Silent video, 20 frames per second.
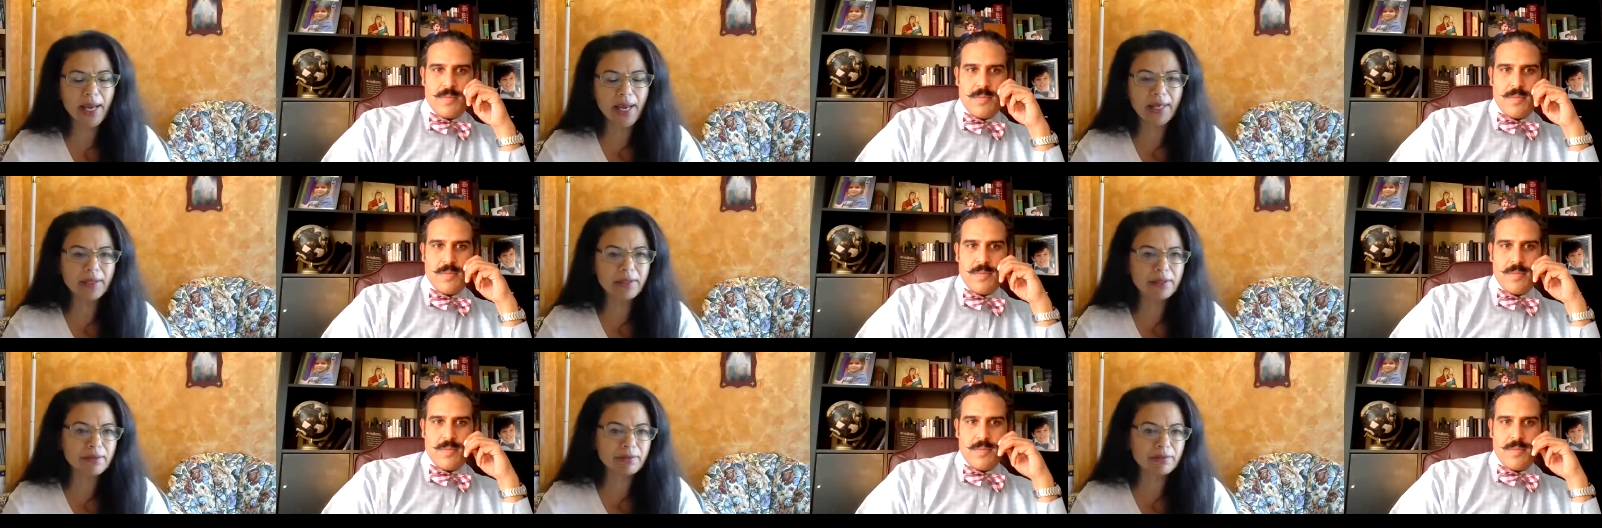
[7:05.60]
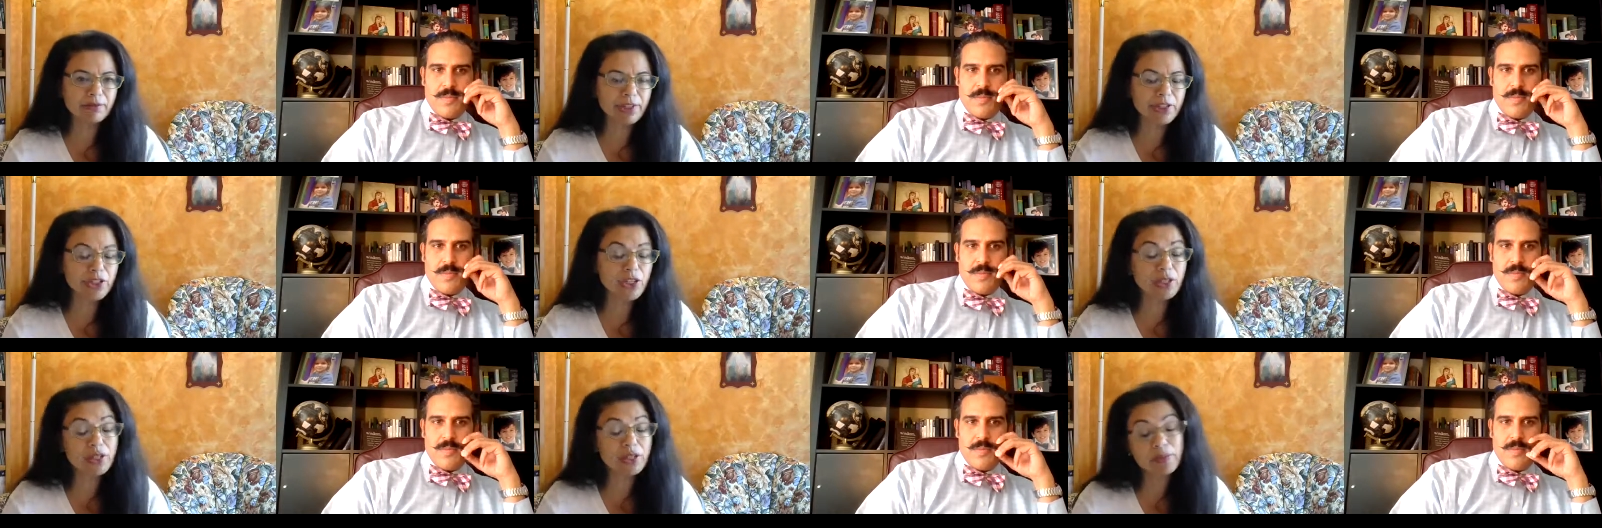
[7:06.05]
Speaker 1: and
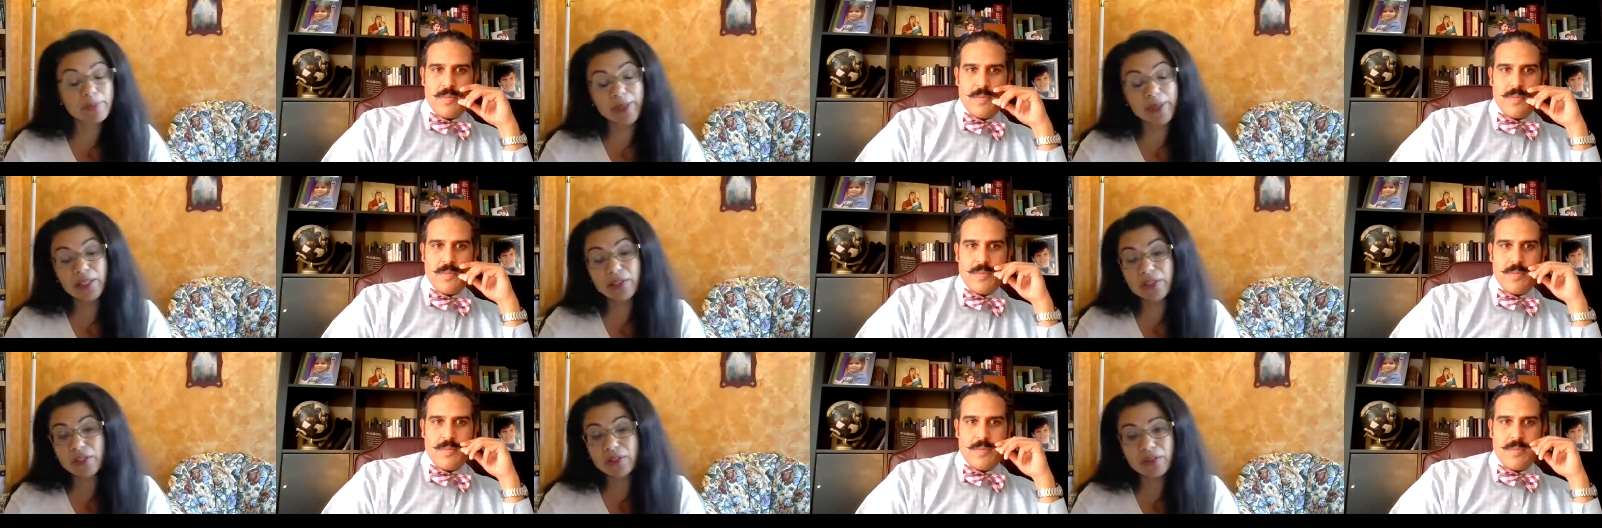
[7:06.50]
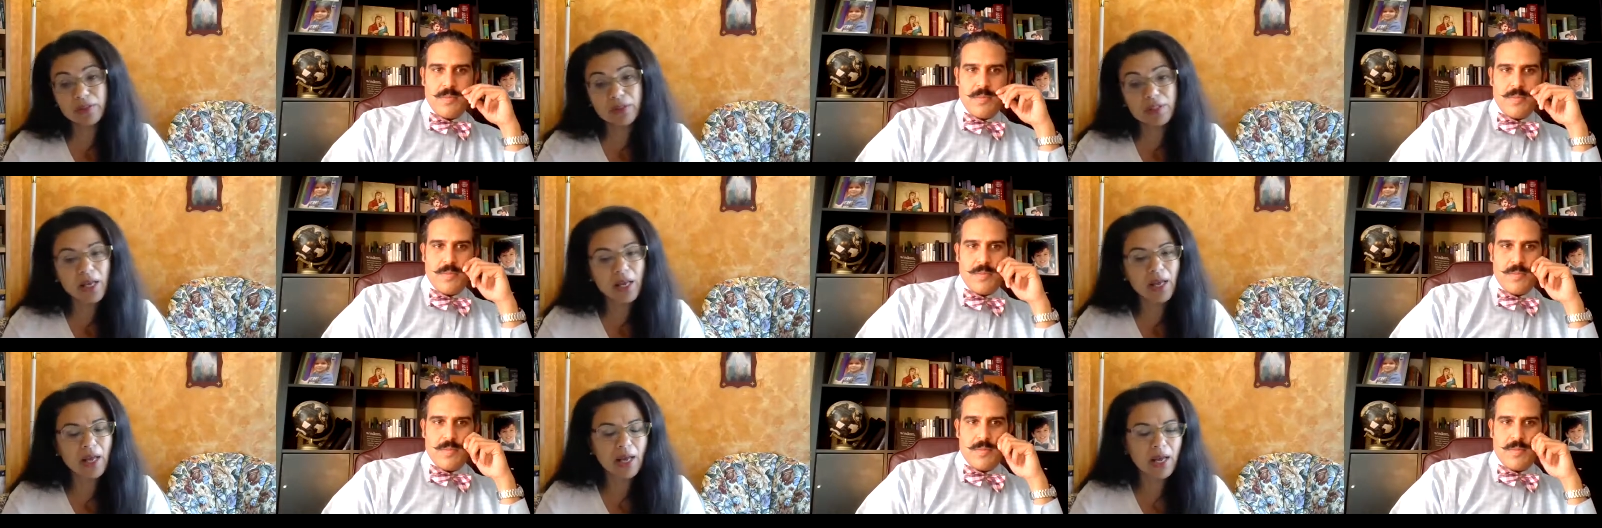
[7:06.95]
reaching this many children,
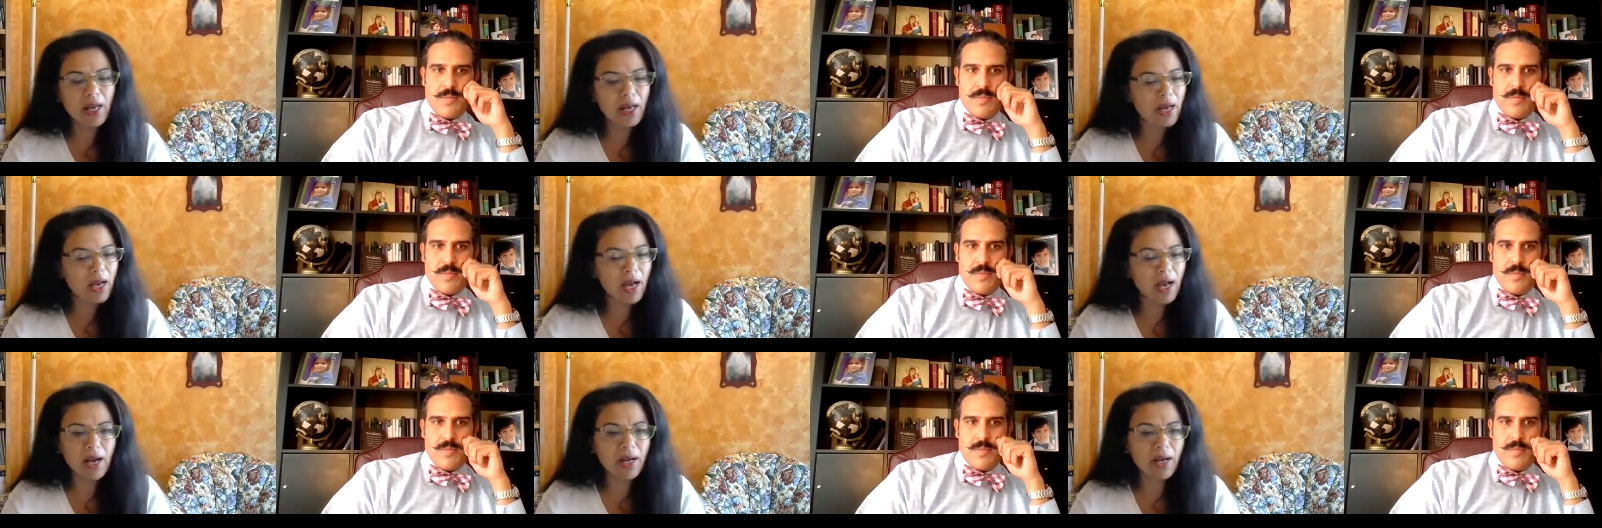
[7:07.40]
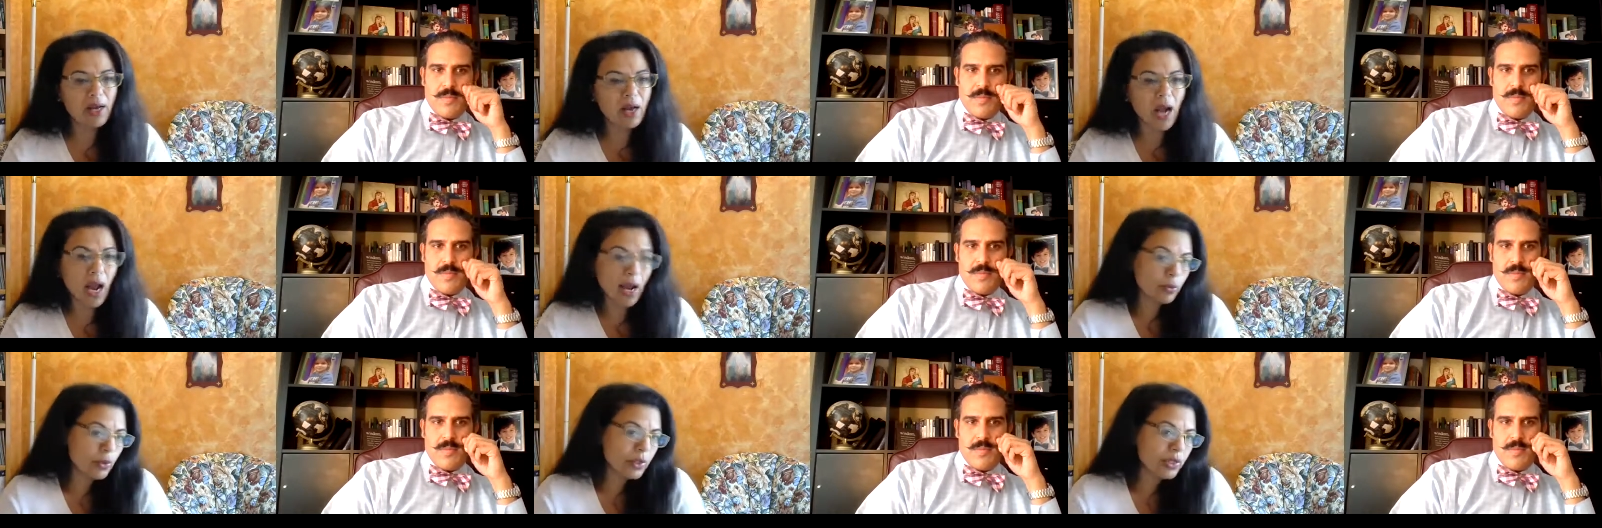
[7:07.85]
uh,
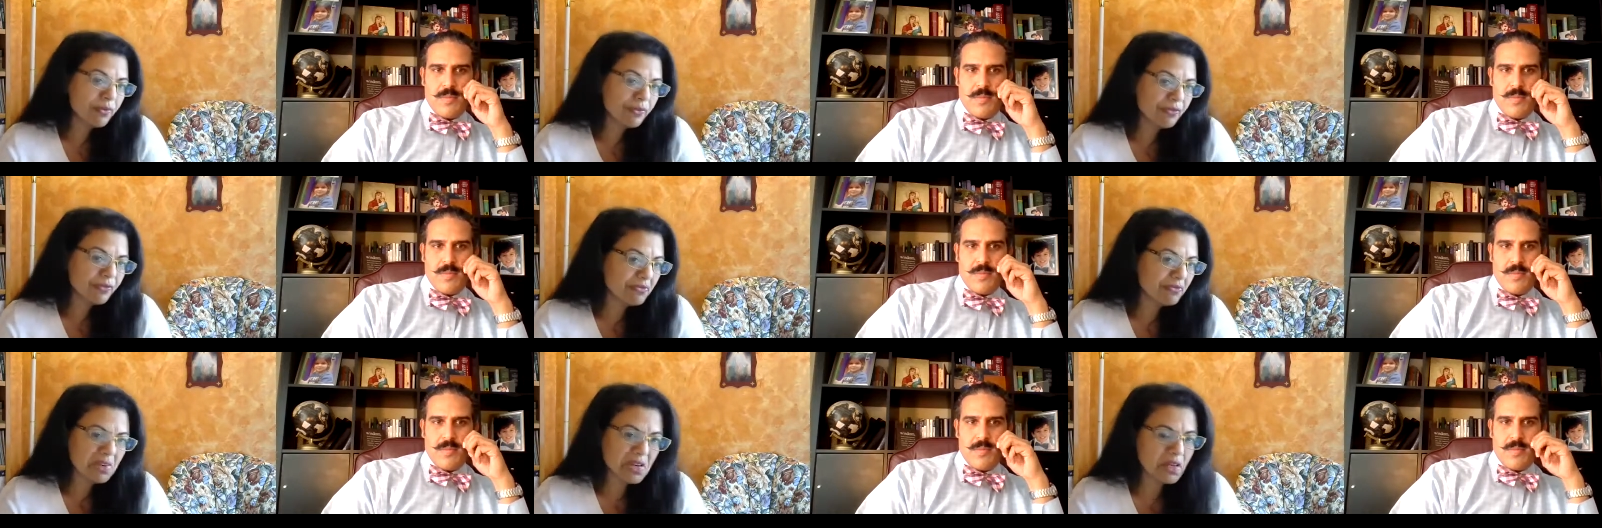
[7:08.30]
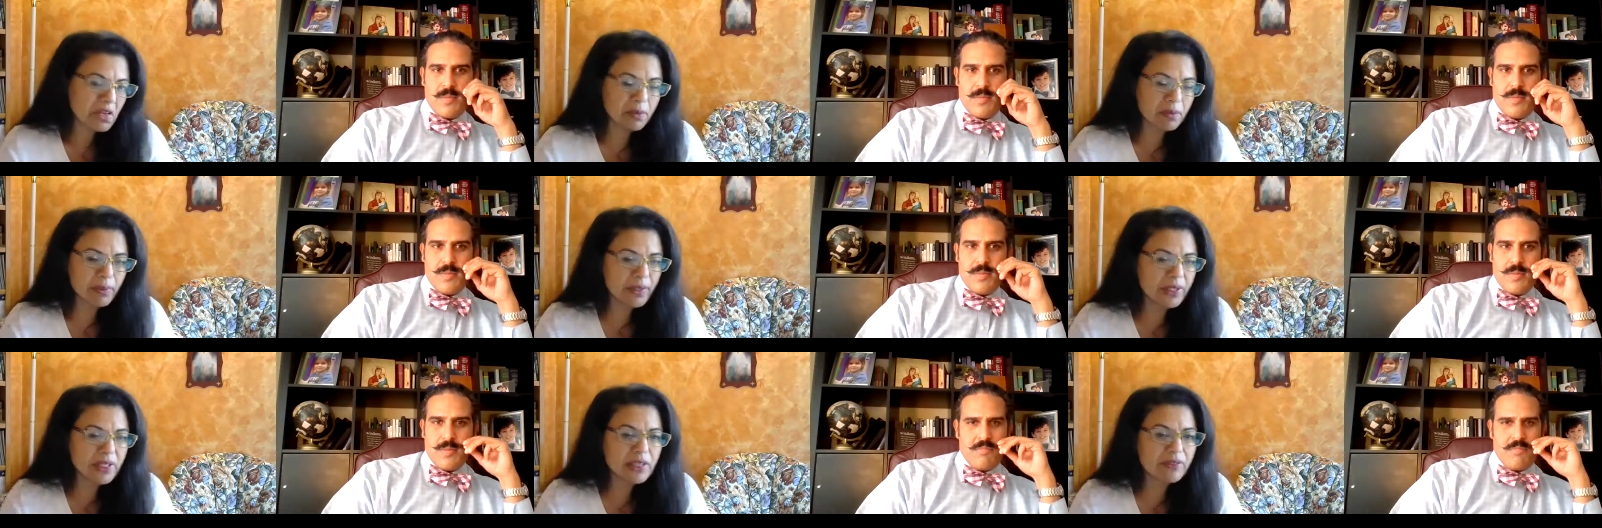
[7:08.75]
I wouldn't have
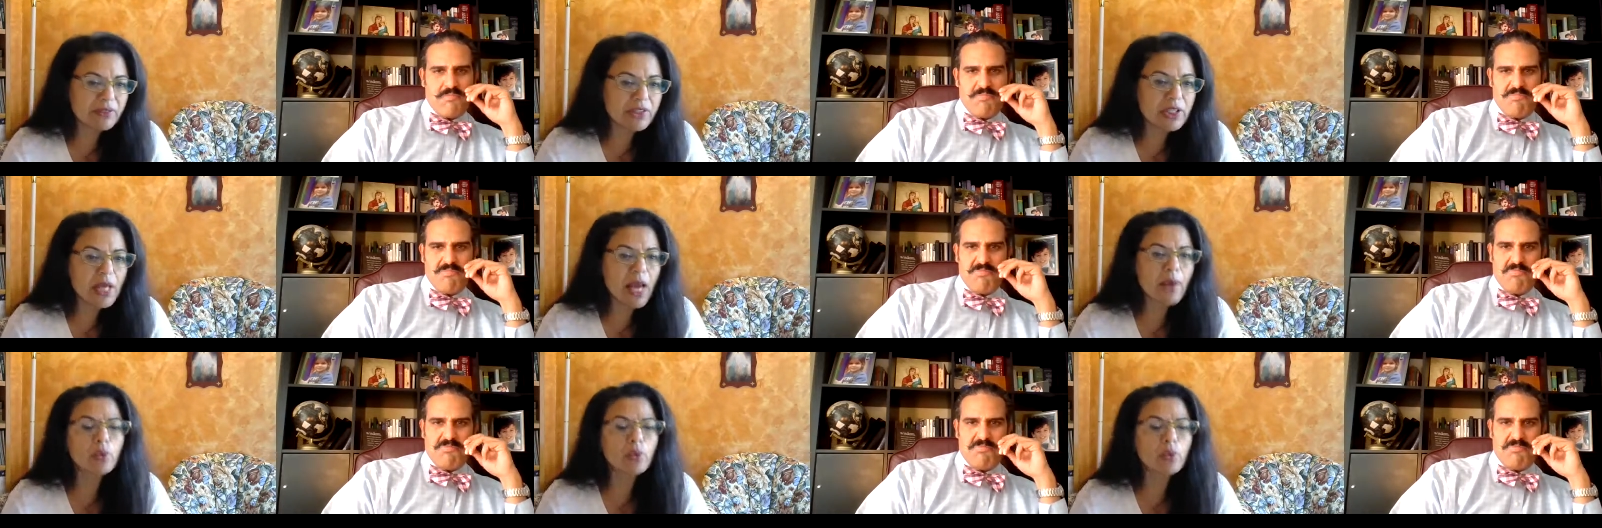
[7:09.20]
uh, believed it.